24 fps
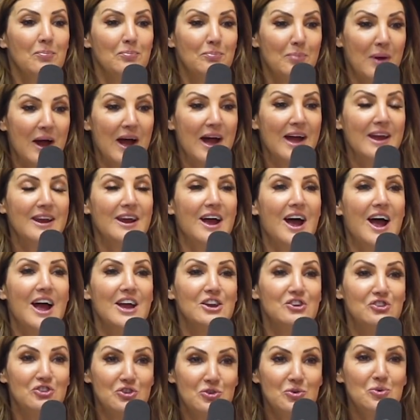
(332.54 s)
But
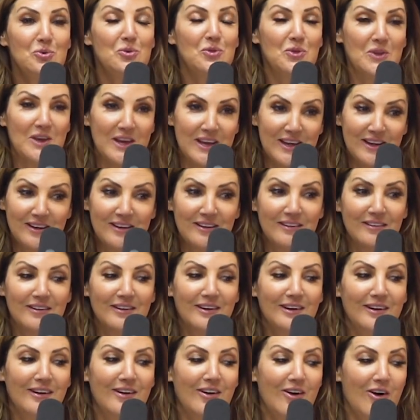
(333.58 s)
I do think
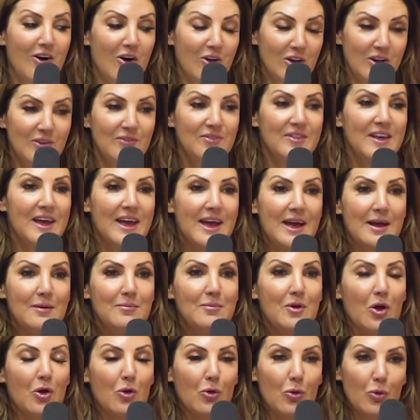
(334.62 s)
all of
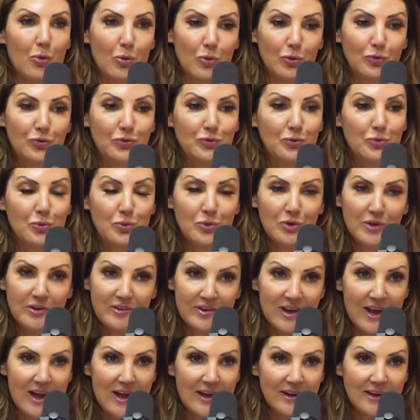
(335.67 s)
them are old school
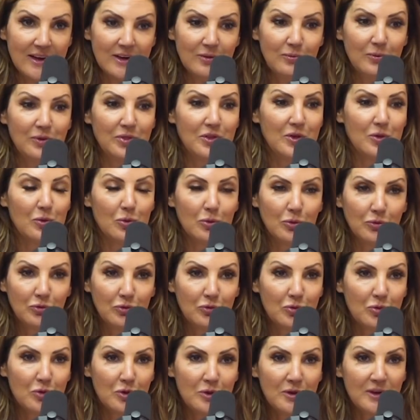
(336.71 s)
Italian with the old
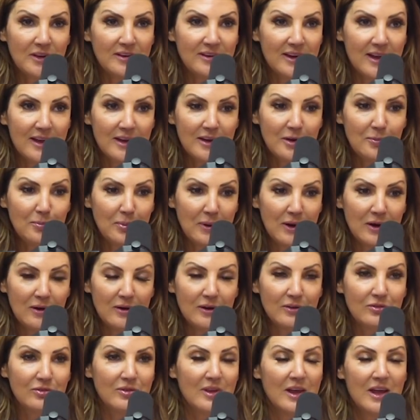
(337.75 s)
school Italian
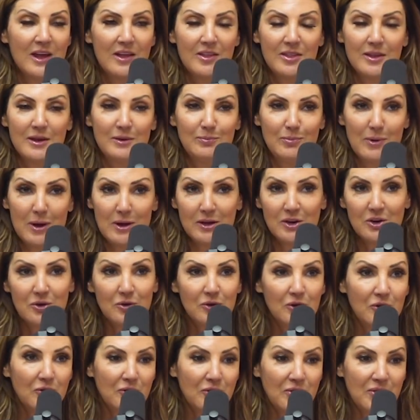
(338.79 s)
parents. They probably
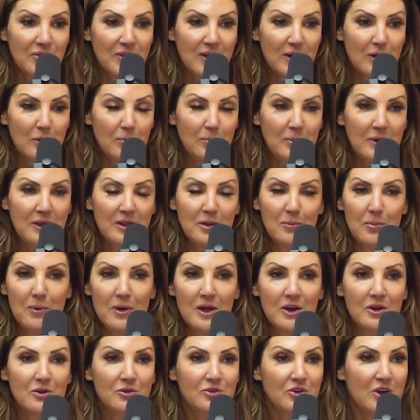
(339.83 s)
don't go to therapy. They
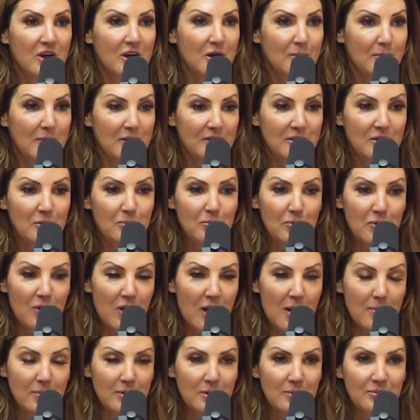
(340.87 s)
probably don't talk about their
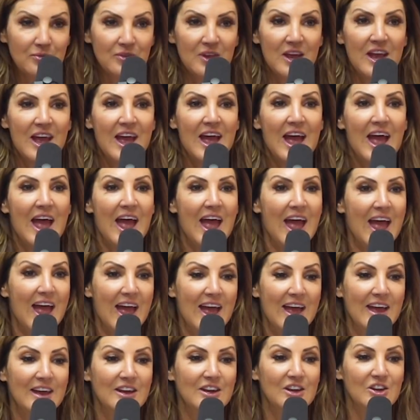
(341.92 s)
problems.
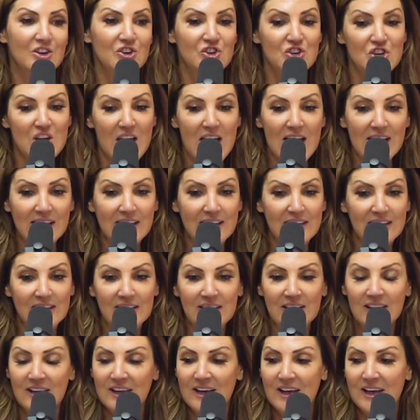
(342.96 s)
And
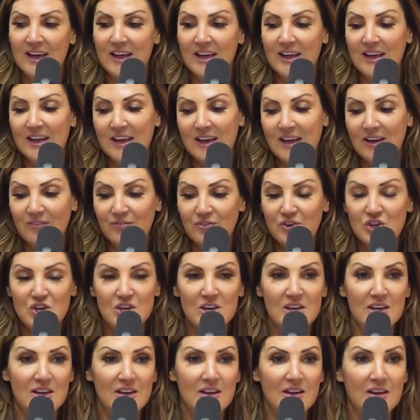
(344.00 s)
Jackie, if
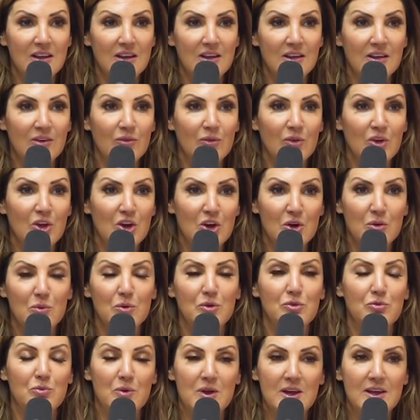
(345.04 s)
she, you know,
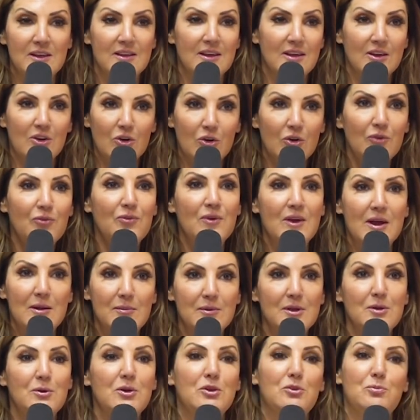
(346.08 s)
was raised, her
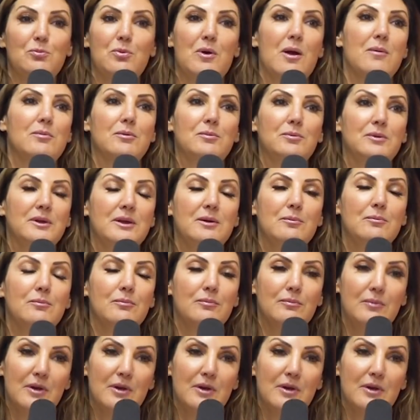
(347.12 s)
family is probably